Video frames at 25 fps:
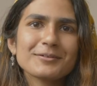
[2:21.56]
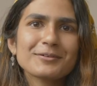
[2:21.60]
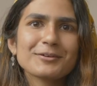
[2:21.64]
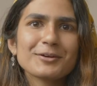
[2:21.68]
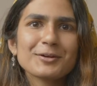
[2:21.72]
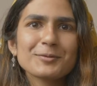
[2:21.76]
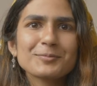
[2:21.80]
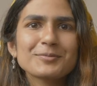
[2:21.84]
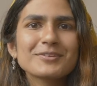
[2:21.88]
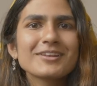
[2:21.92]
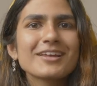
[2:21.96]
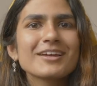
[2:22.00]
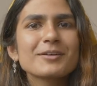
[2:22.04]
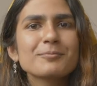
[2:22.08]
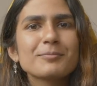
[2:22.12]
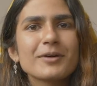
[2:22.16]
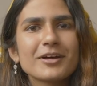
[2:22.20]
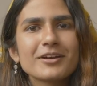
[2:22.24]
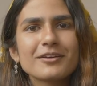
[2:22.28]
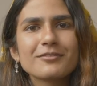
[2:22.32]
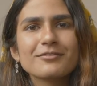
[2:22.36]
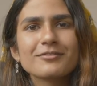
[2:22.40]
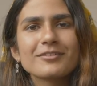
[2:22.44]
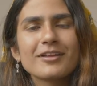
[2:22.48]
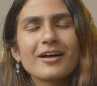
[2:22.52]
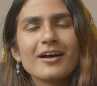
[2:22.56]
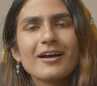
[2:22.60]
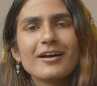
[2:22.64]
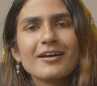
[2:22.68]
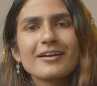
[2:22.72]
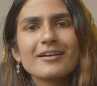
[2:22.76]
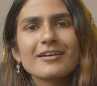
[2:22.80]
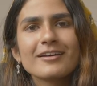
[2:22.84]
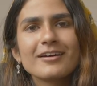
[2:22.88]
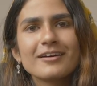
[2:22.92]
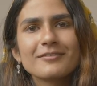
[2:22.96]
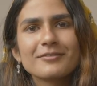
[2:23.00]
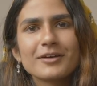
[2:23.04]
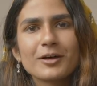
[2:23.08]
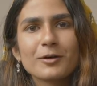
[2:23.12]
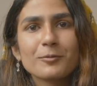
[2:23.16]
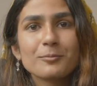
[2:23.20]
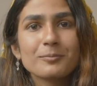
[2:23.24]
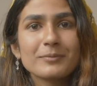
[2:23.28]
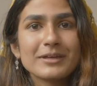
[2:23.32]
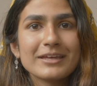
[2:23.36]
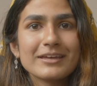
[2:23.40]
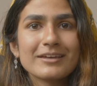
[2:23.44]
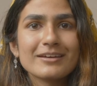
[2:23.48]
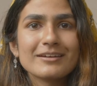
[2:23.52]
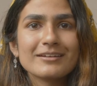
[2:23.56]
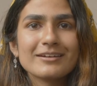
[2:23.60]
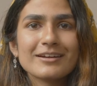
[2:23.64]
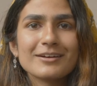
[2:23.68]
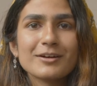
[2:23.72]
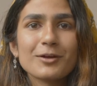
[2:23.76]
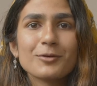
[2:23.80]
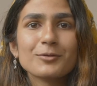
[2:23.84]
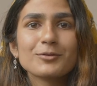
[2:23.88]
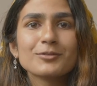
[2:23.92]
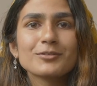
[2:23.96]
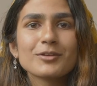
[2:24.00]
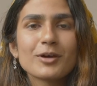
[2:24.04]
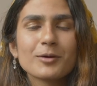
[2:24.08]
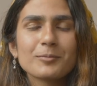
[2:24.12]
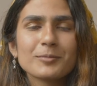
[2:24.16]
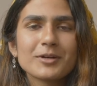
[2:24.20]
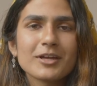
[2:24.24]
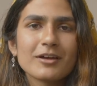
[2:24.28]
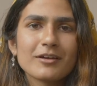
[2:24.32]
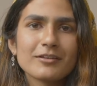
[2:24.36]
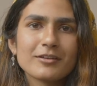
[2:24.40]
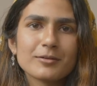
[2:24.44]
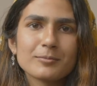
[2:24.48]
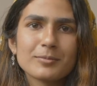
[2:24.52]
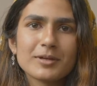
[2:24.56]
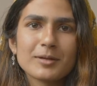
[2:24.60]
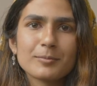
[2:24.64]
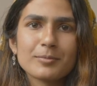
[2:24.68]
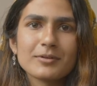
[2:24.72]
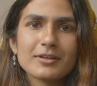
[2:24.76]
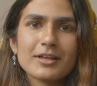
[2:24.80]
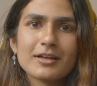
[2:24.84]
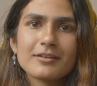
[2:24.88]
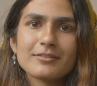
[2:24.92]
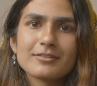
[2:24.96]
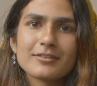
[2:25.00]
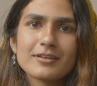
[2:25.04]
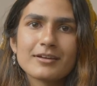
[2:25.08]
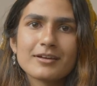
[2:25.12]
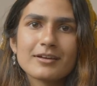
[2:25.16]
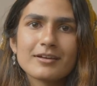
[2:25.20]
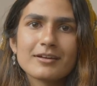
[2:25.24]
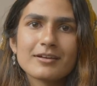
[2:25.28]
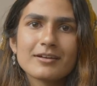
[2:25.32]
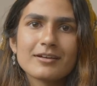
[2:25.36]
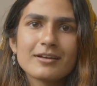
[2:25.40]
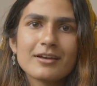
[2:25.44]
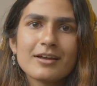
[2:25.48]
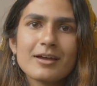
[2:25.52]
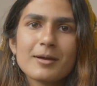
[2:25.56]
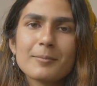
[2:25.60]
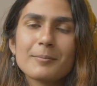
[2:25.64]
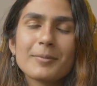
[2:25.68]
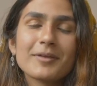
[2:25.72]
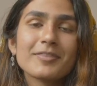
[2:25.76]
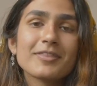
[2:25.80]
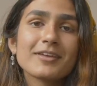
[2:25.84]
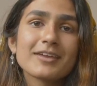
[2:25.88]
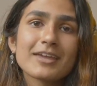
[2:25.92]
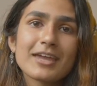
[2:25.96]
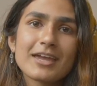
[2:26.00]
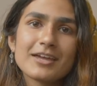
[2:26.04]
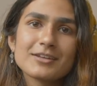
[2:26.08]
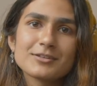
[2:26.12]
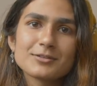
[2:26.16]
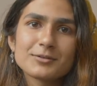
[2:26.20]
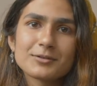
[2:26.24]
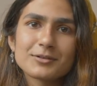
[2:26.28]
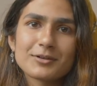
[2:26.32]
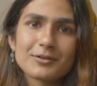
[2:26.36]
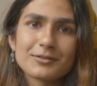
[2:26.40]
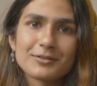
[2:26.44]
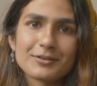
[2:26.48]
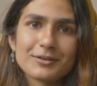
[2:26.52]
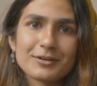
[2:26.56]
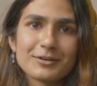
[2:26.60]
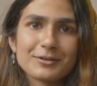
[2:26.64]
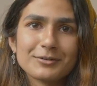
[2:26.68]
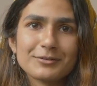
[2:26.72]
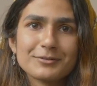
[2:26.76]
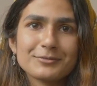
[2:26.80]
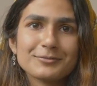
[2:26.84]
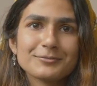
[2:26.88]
Groups like Butterfly have helped me, and I know so many other people out there, but they can't do it on their own.